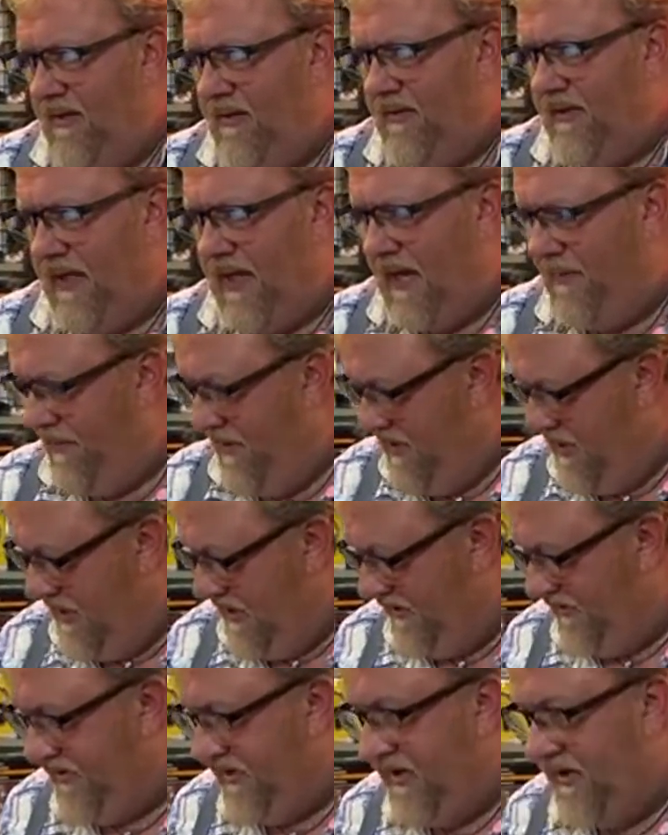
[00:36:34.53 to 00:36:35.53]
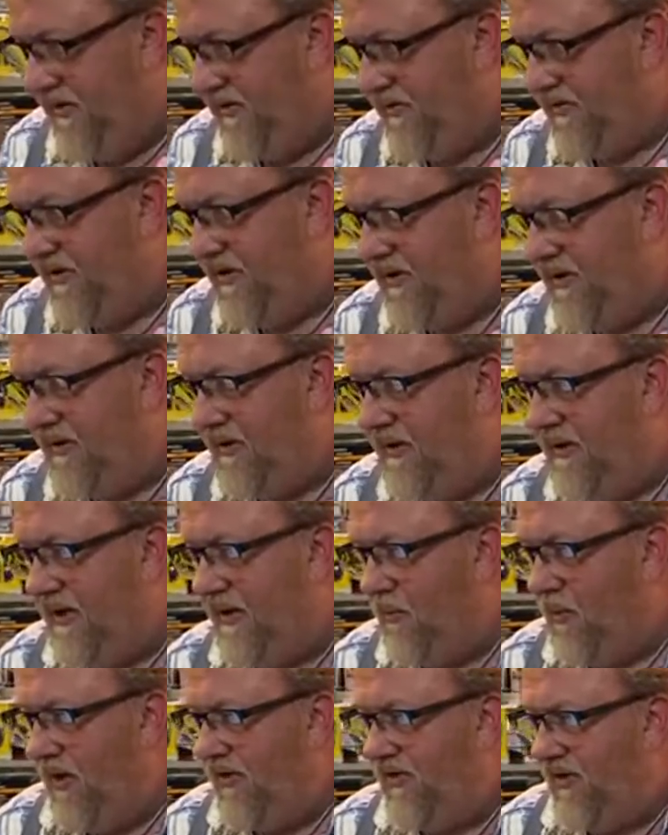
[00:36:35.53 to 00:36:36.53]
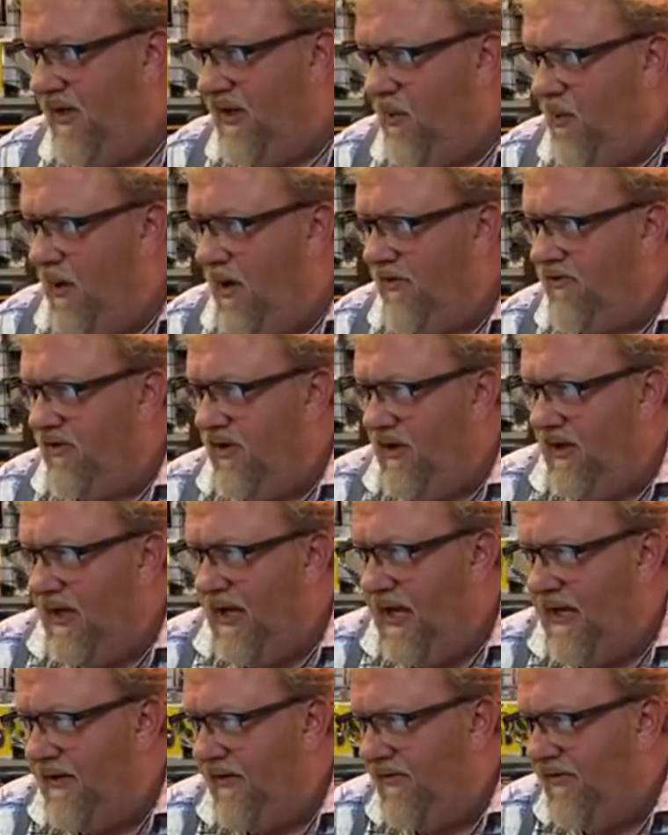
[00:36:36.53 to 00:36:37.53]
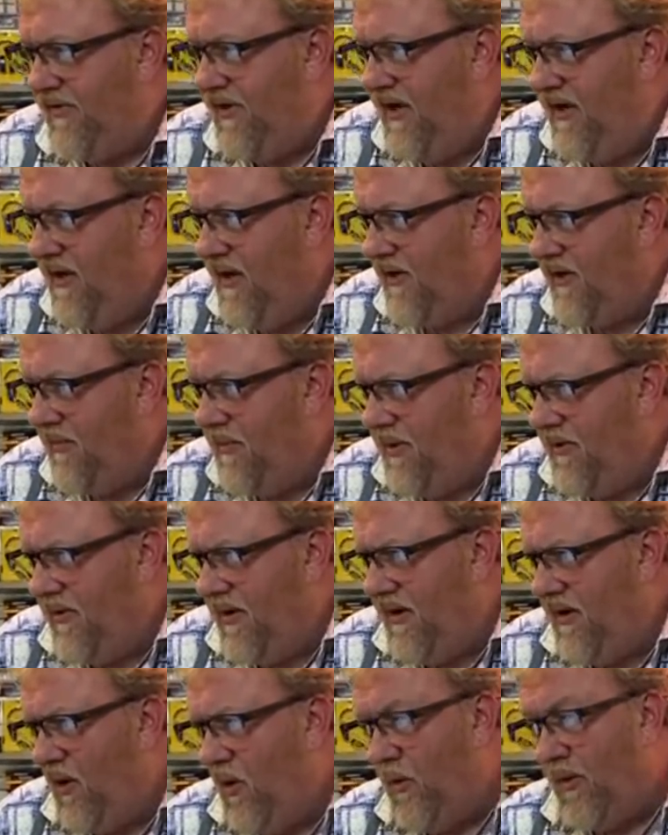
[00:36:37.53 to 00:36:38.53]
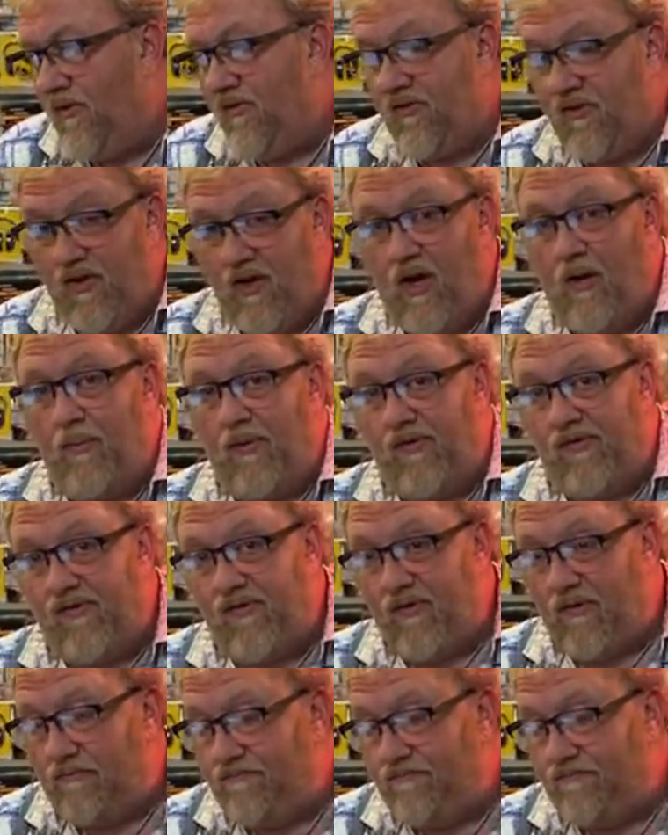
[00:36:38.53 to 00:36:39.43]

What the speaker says: The Happy Knot says, I recently watched a Land and Sea documentary on Otis Thomas,